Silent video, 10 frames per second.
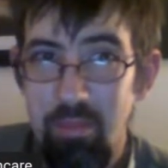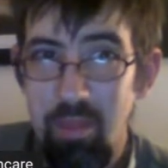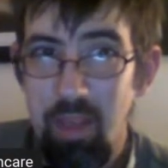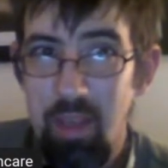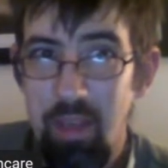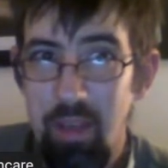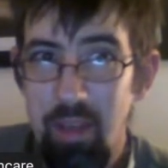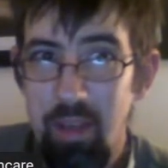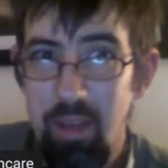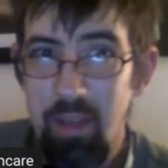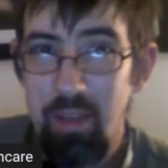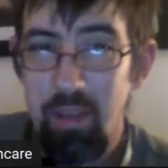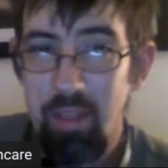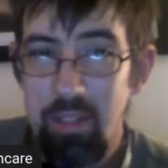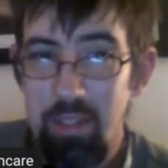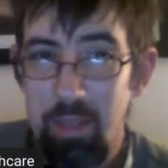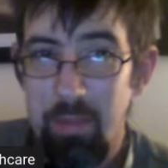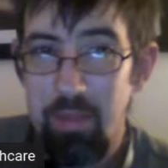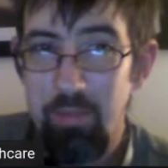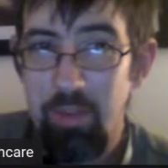Then it's
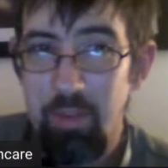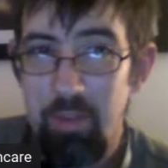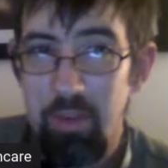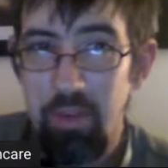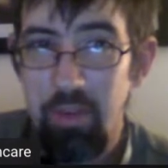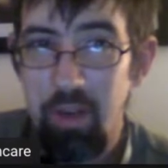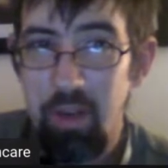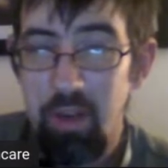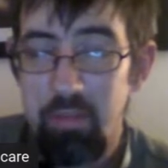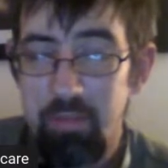coming from your